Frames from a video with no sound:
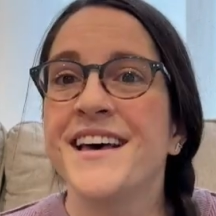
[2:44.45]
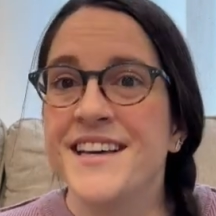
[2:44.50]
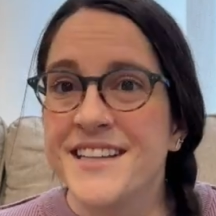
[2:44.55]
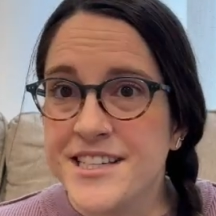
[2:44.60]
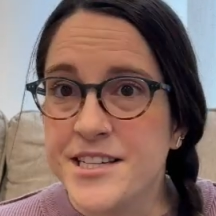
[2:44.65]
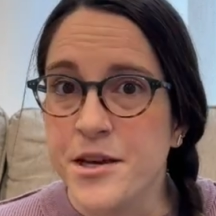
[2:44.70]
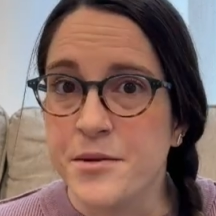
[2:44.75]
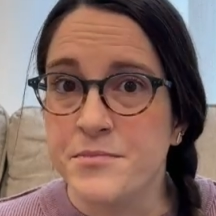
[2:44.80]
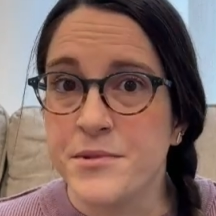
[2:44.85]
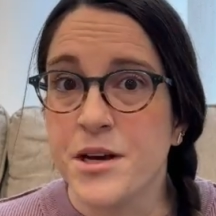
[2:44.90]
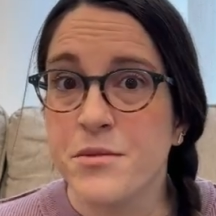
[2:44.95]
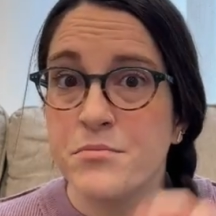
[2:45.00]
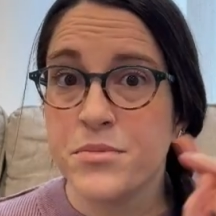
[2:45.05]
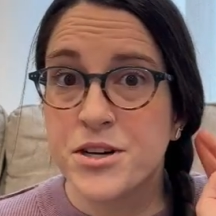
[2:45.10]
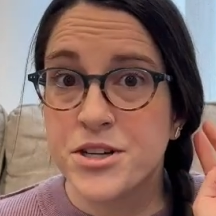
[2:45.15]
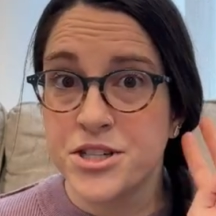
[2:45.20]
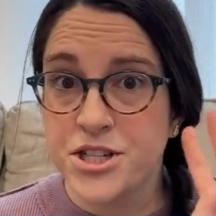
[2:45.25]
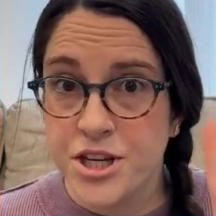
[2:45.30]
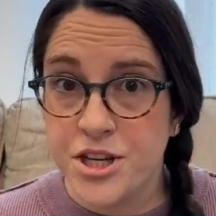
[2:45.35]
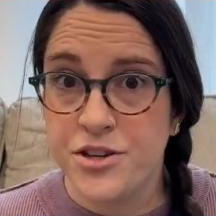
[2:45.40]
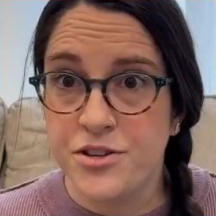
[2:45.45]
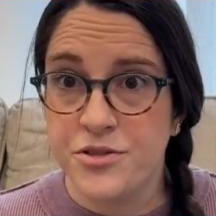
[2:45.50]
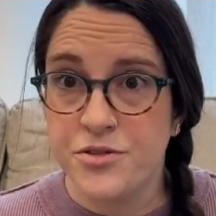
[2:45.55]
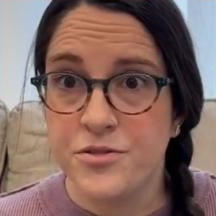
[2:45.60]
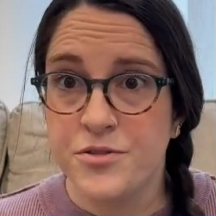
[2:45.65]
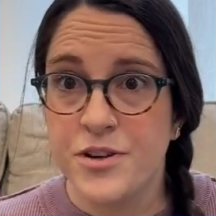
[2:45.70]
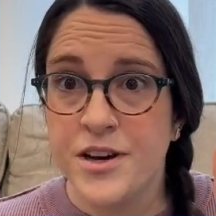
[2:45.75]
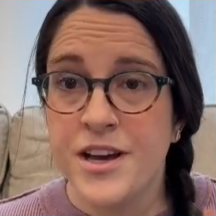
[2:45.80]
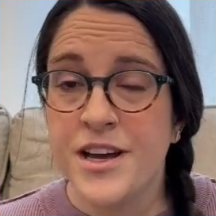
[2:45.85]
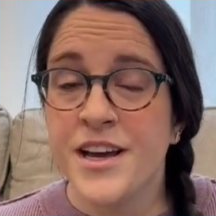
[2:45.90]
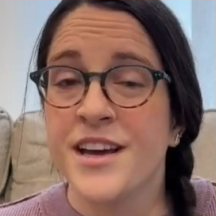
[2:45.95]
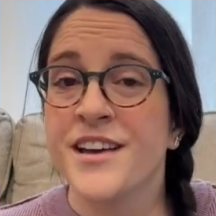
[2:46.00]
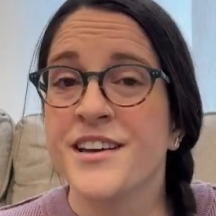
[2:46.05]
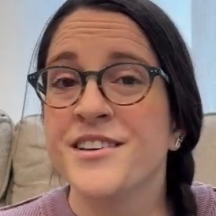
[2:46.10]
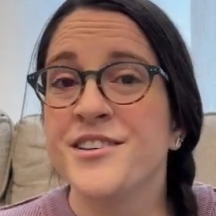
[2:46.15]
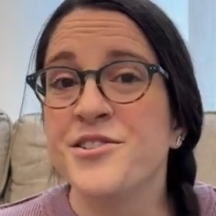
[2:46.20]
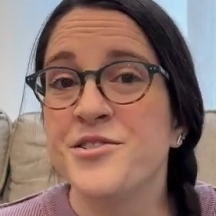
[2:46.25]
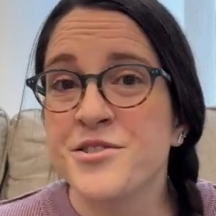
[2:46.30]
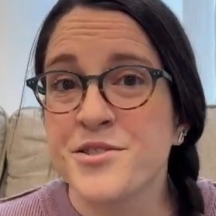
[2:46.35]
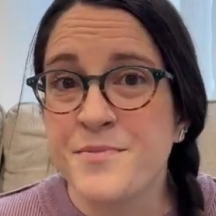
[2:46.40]
Tip number 2,
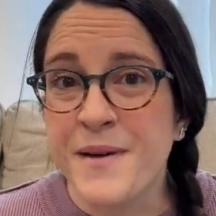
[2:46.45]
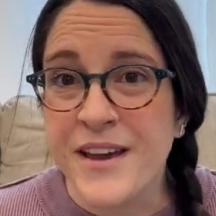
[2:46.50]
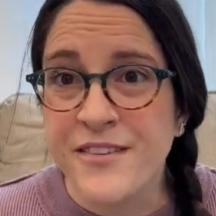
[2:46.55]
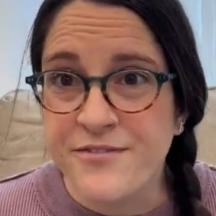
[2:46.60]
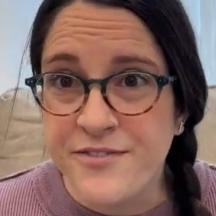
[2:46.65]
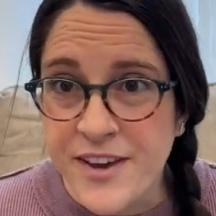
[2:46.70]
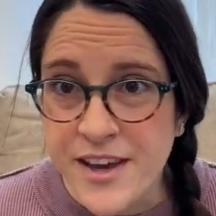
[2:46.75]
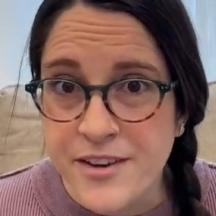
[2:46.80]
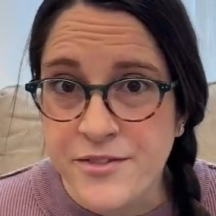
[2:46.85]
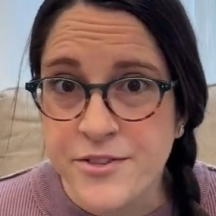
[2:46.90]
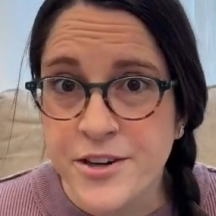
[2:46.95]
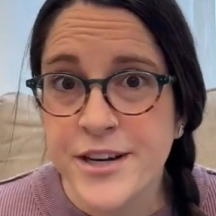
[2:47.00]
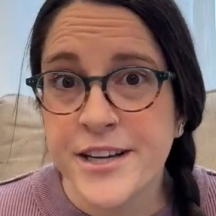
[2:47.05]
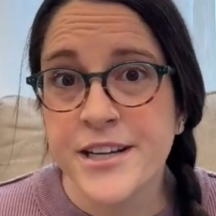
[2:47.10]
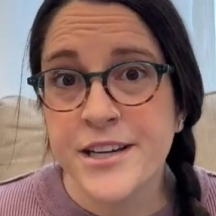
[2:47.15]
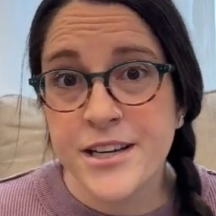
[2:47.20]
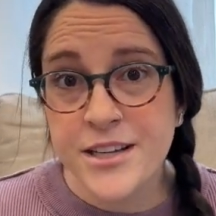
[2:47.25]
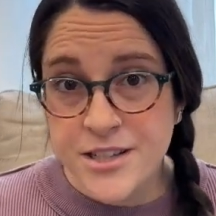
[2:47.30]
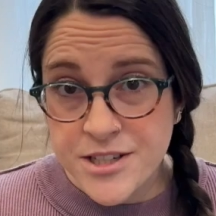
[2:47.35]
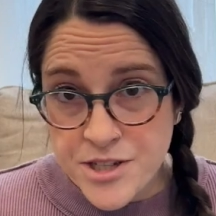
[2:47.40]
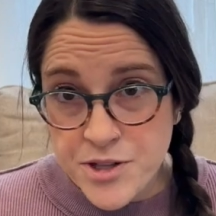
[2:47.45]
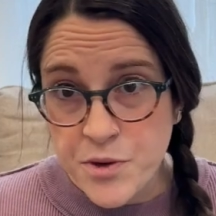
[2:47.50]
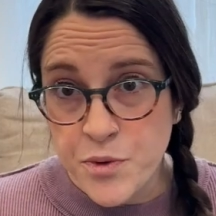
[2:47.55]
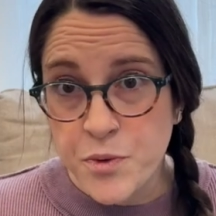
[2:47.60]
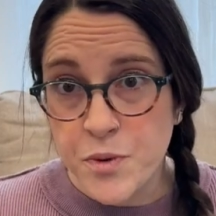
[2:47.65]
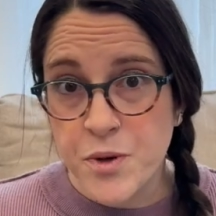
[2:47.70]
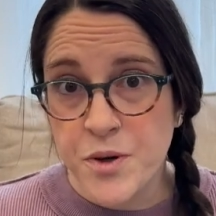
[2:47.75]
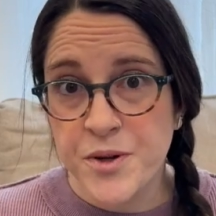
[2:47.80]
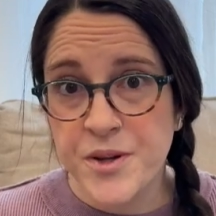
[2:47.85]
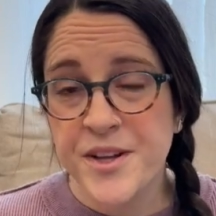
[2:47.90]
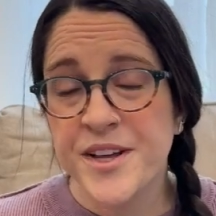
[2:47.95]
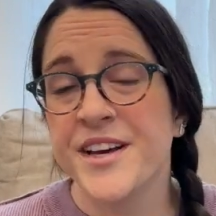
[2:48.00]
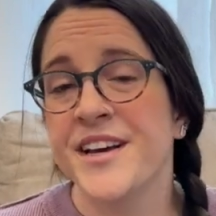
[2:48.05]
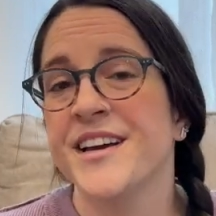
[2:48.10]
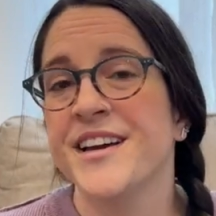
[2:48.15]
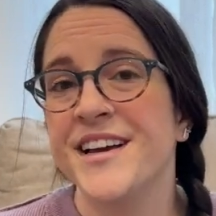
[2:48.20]
use my favorite tool.